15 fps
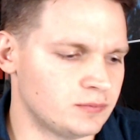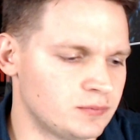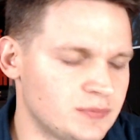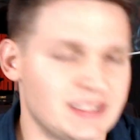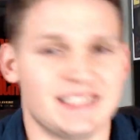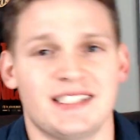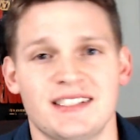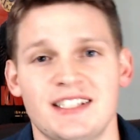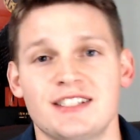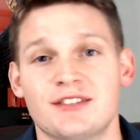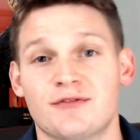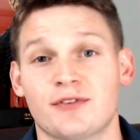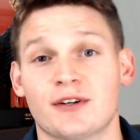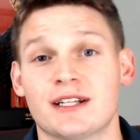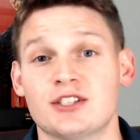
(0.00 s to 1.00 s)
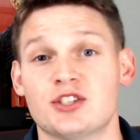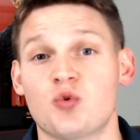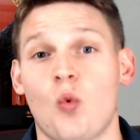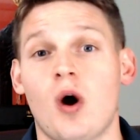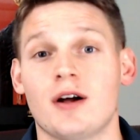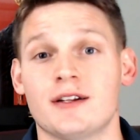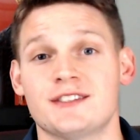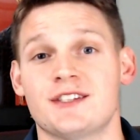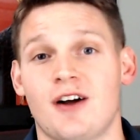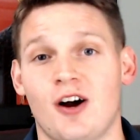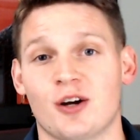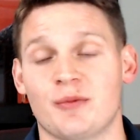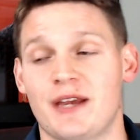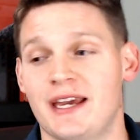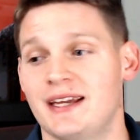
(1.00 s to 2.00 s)
This is his freaking swan
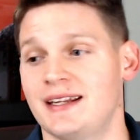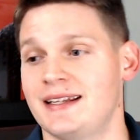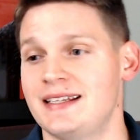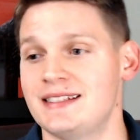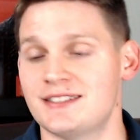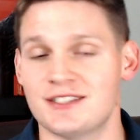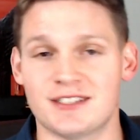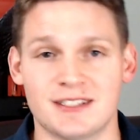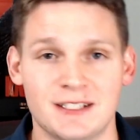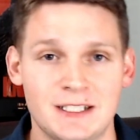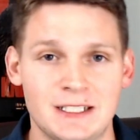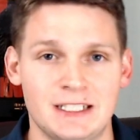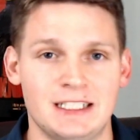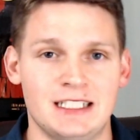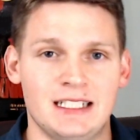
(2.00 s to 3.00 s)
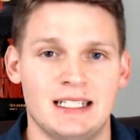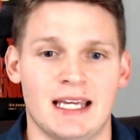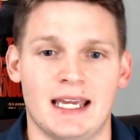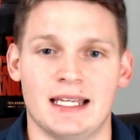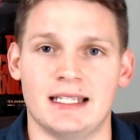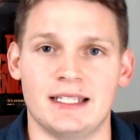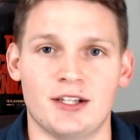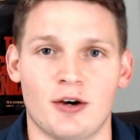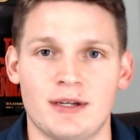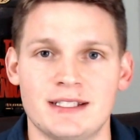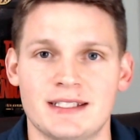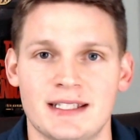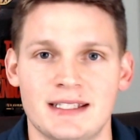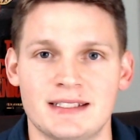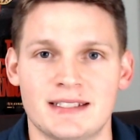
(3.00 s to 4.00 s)
song, man. And he's
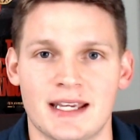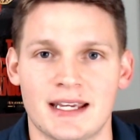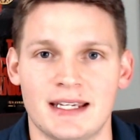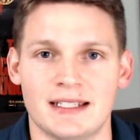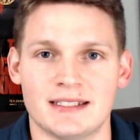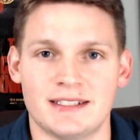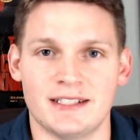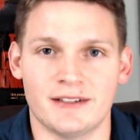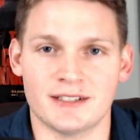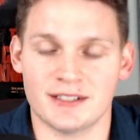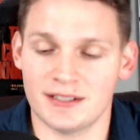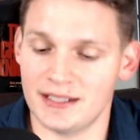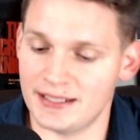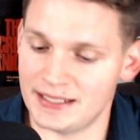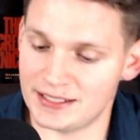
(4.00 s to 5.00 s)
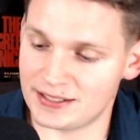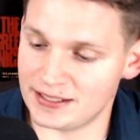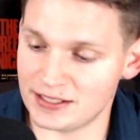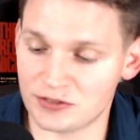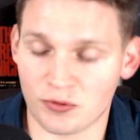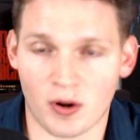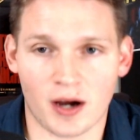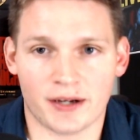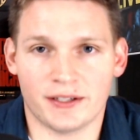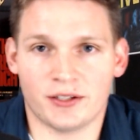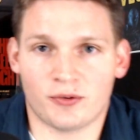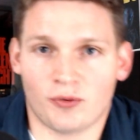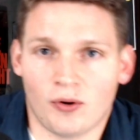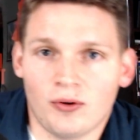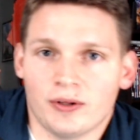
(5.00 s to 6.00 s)
taking it seriously, and he's rocking
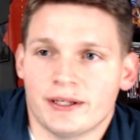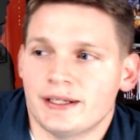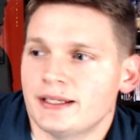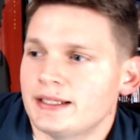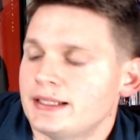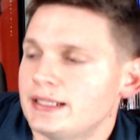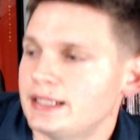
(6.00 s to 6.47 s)
and rolling.